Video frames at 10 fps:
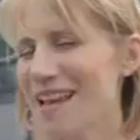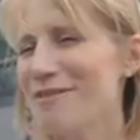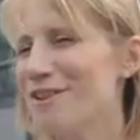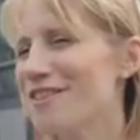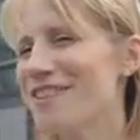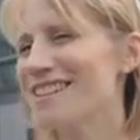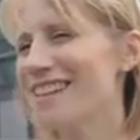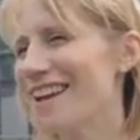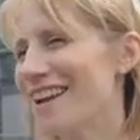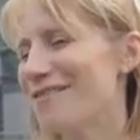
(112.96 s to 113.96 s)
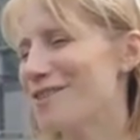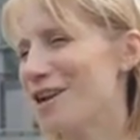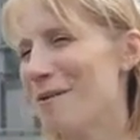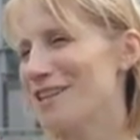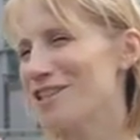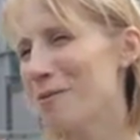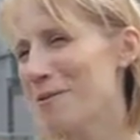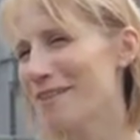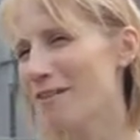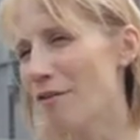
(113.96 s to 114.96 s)
Even things like if you go in a shop
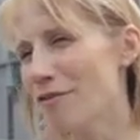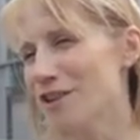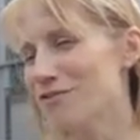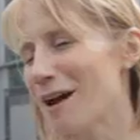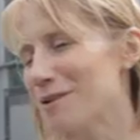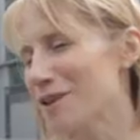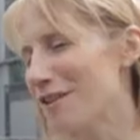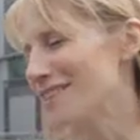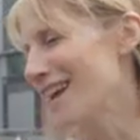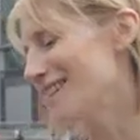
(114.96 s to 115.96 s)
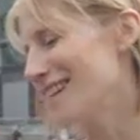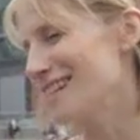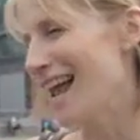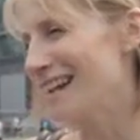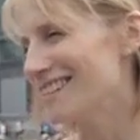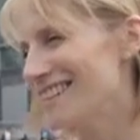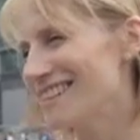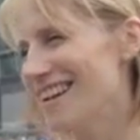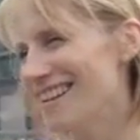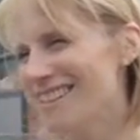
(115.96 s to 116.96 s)
and they've got fresh flowers on the desk, that's nice,
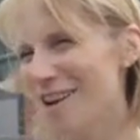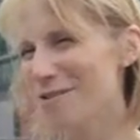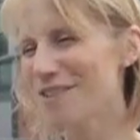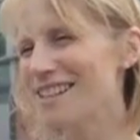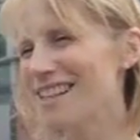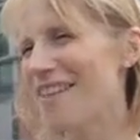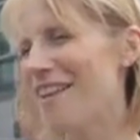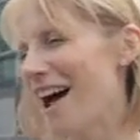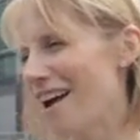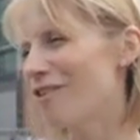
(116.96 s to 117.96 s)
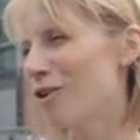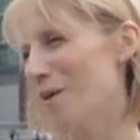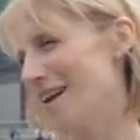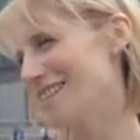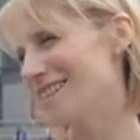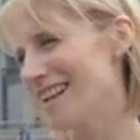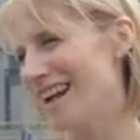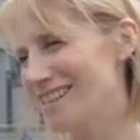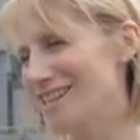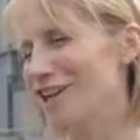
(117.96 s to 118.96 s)
isn't it? So things like that are always
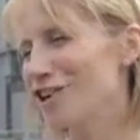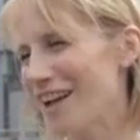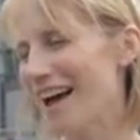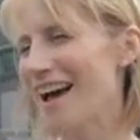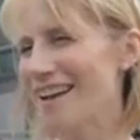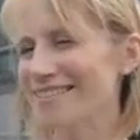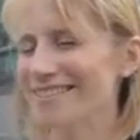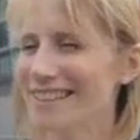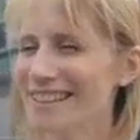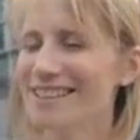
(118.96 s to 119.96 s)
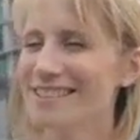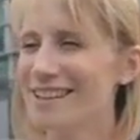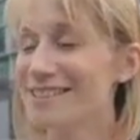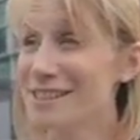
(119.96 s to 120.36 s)
nice to look at and nicer